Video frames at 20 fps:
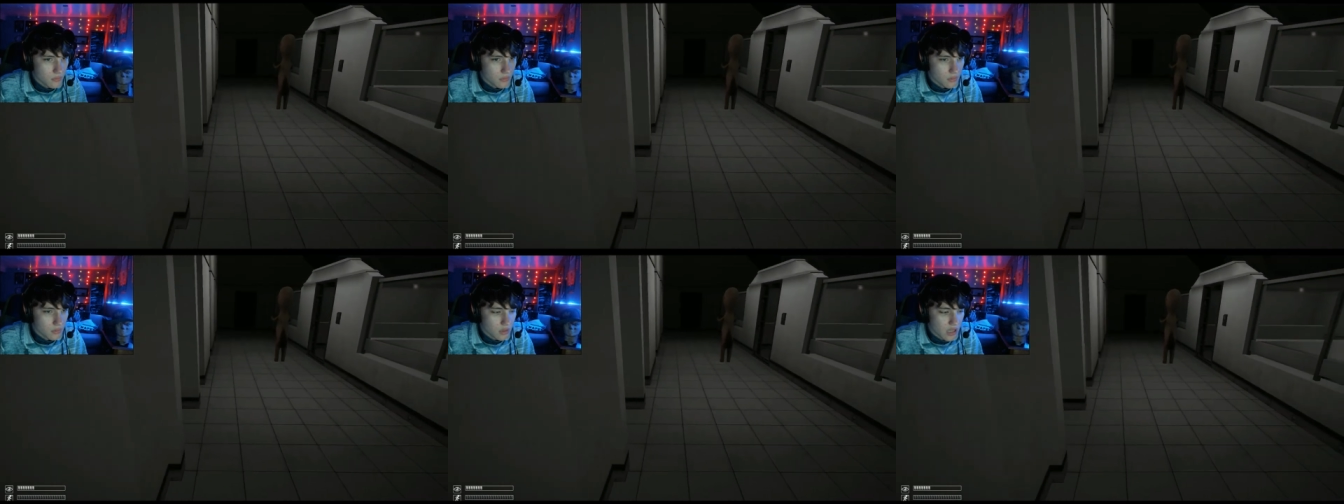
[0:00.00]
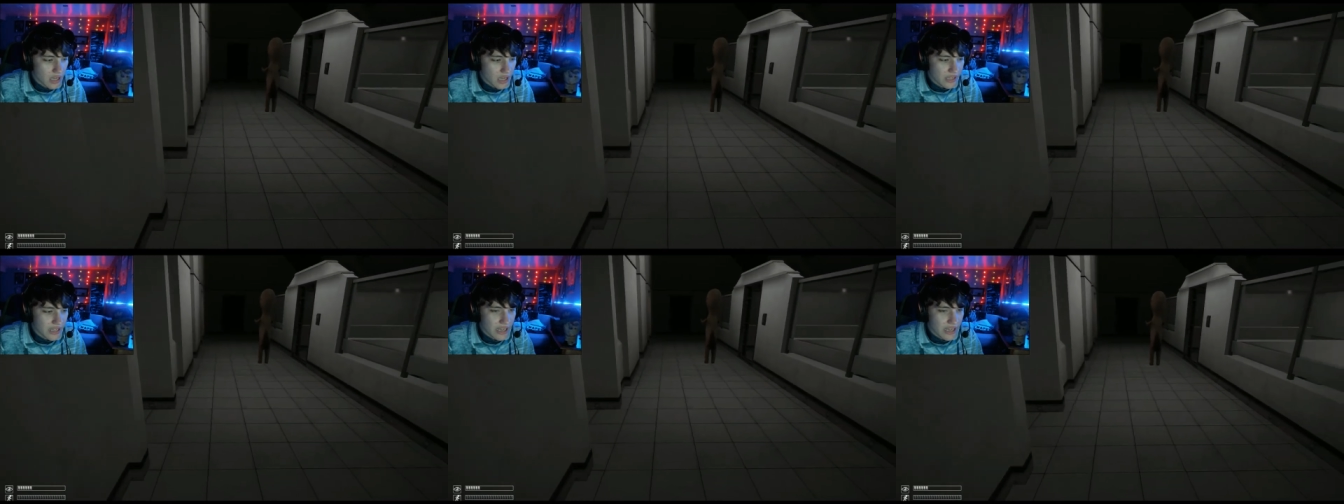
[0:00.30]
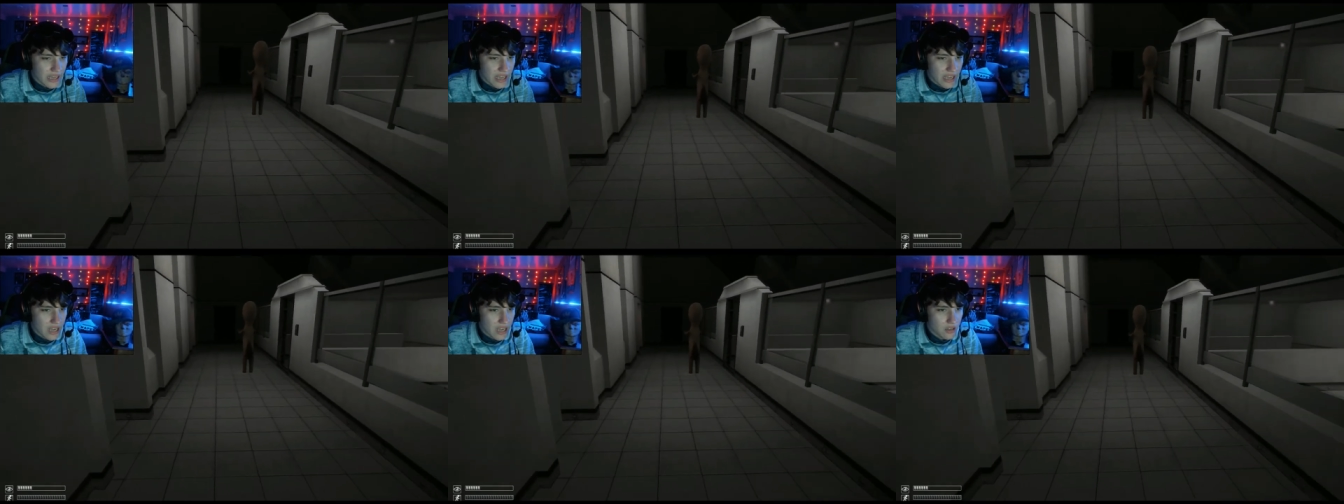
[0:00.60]
I can't
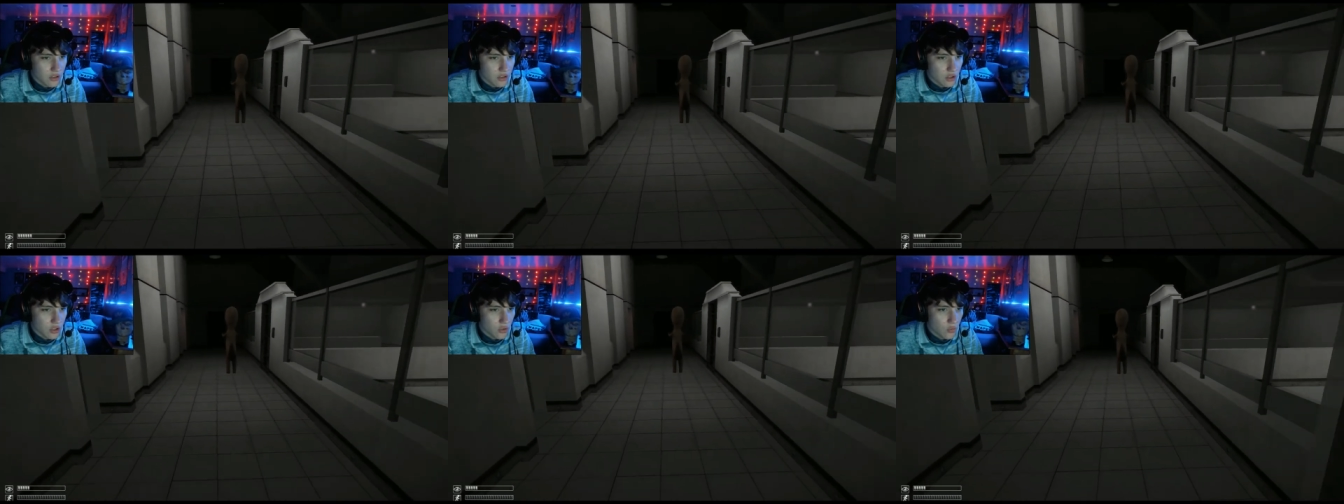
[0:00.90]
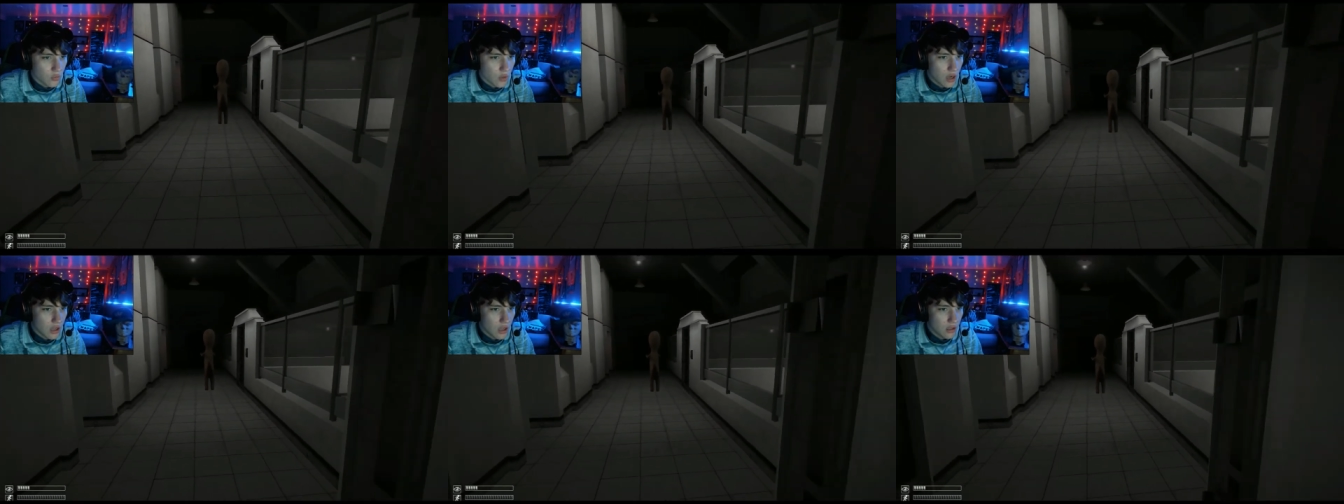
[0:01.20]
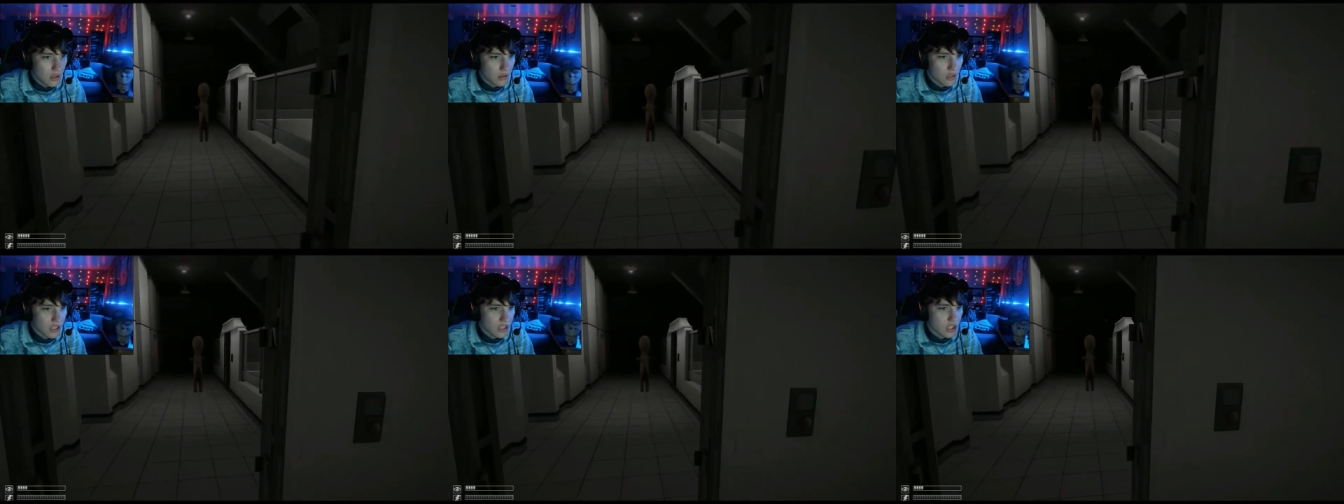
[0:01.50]
handle it
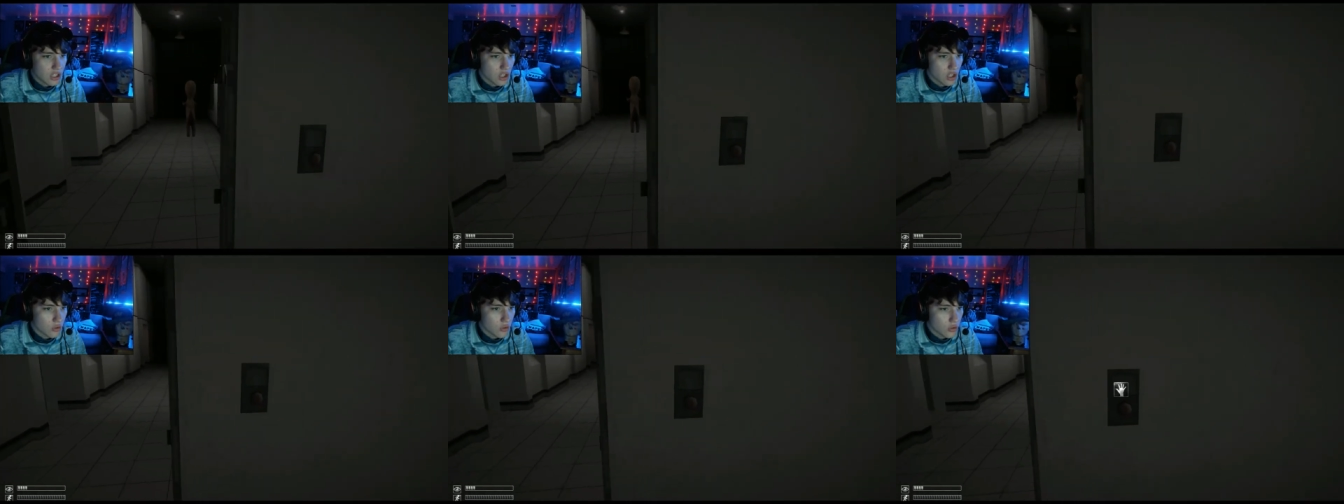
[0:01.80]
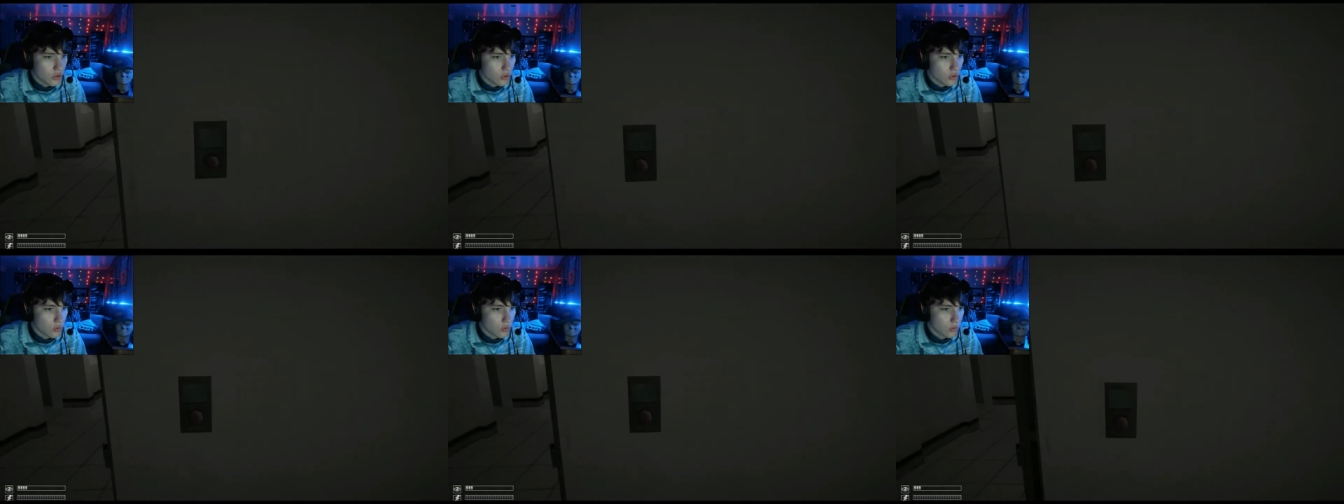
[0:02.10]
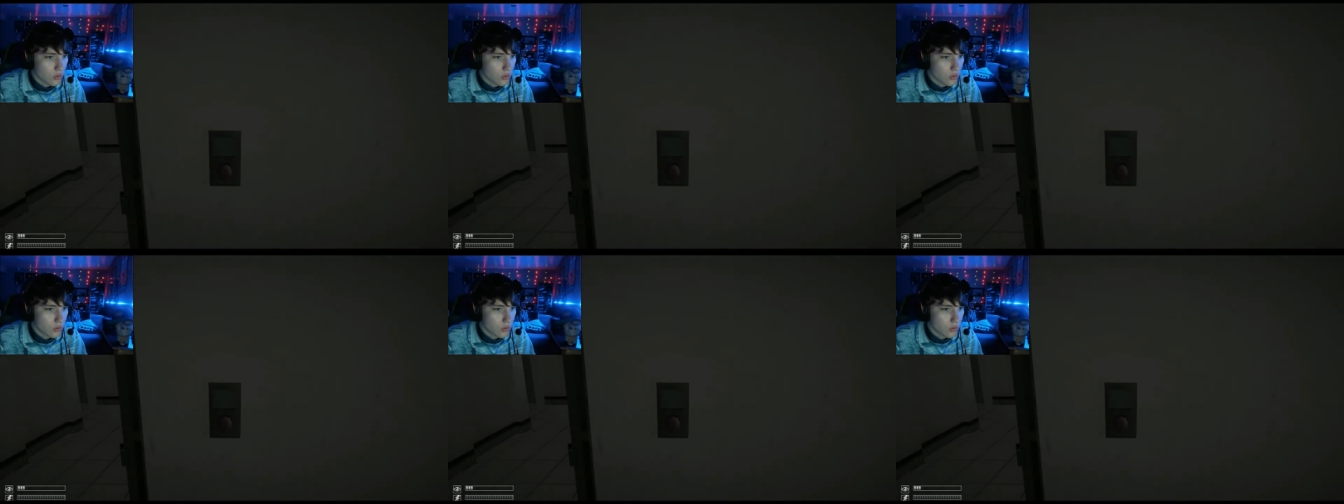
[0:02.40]
well like you do.